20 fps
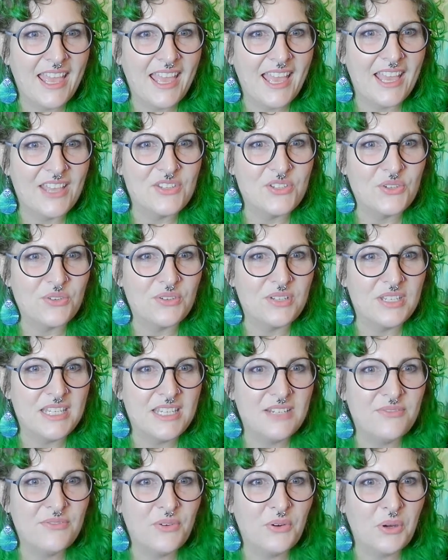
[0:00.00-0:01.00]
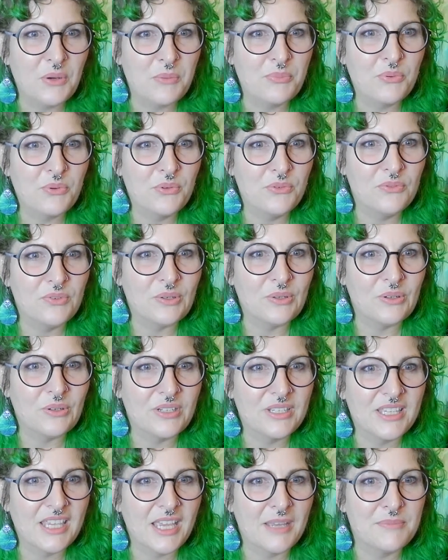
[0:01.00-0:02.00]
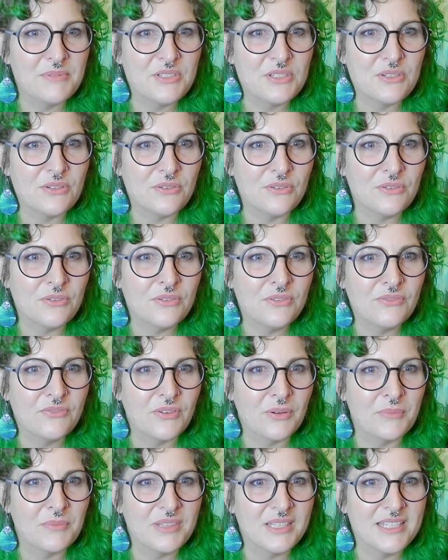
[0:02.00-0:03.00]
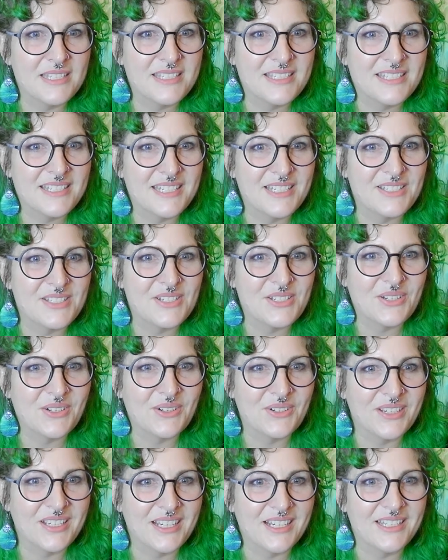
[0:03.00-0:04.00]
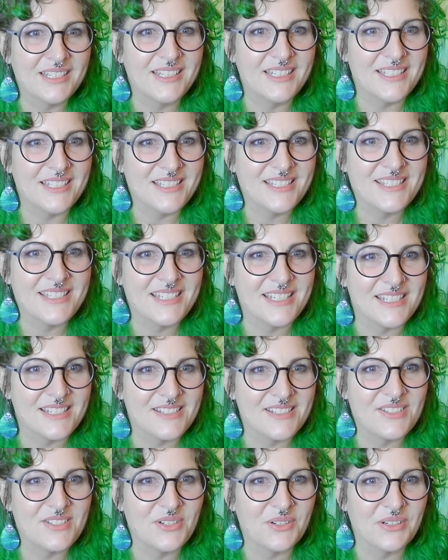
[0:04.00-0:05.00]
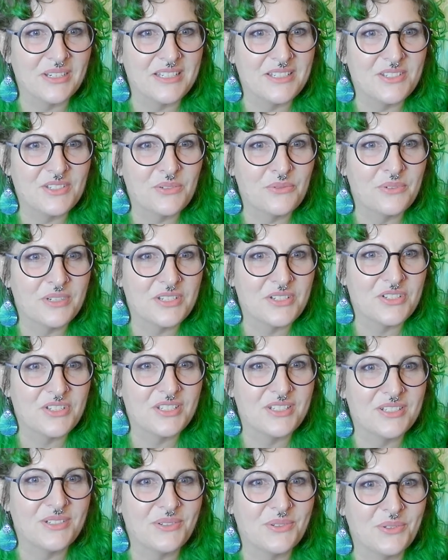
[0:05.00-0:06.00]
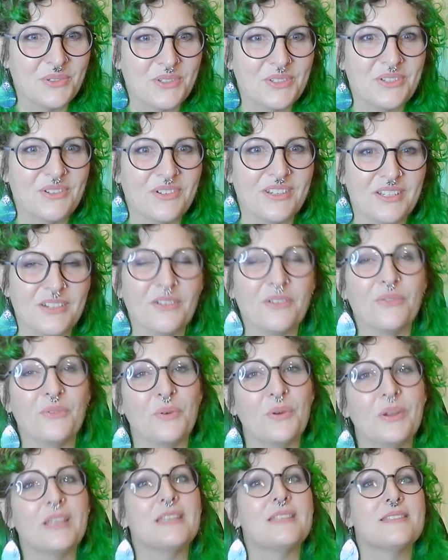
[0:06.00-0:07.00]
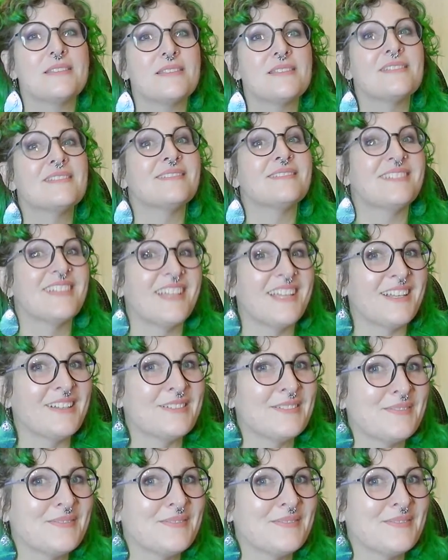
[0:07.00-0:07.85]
Has your need for approval kept you from listening to your gut instincts, your intuition, or your inner voice? Yeah.